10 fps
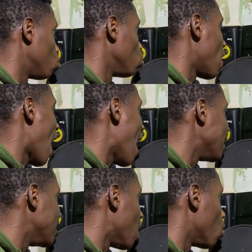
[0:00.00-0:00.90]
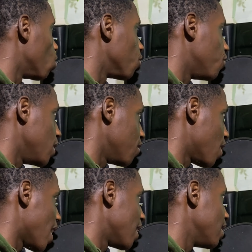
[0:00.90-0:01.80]
to add their own
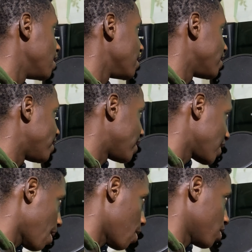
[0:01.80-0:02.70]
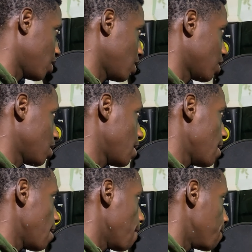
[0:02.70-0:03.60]
flavor. Think about it.
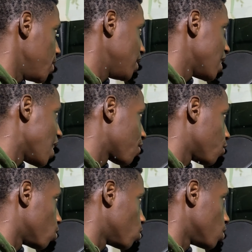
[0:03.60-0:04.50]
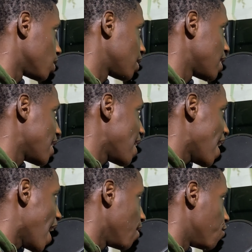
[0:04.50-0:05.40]
Beat headphones
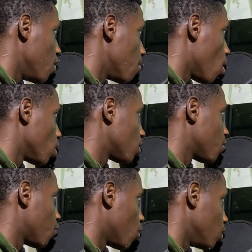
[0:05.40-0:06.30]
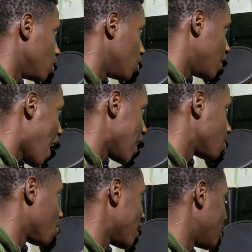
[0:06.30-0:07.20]
and famous for
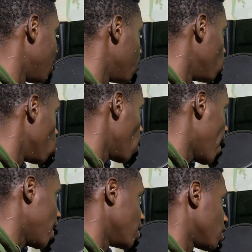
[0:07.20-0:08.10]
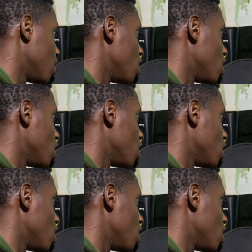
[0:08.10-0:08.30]
that massive low end.